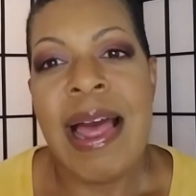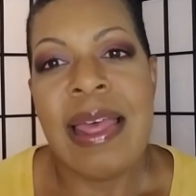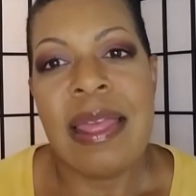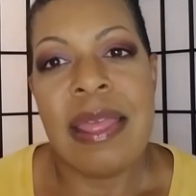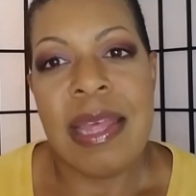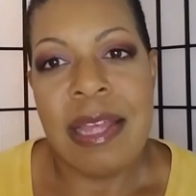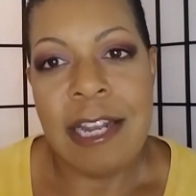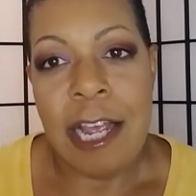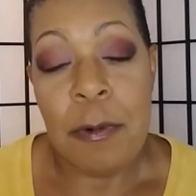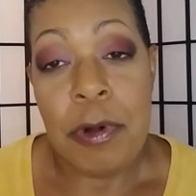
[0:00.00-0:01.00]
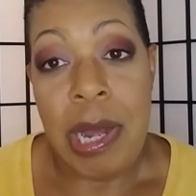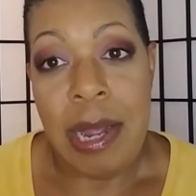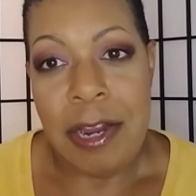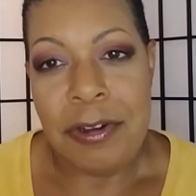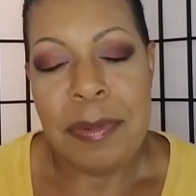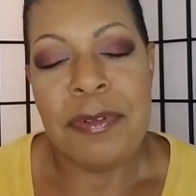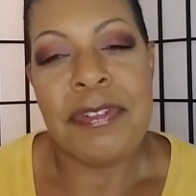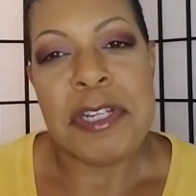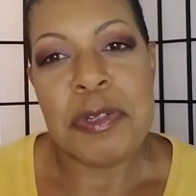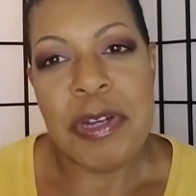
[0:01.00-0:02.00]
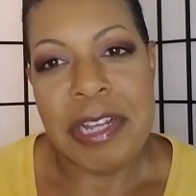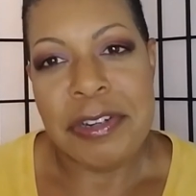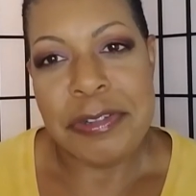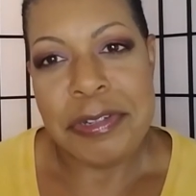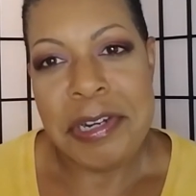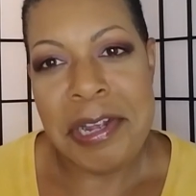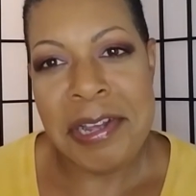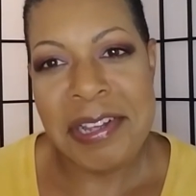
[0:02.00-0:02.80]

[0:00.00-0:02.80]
Then I will hire a professional editor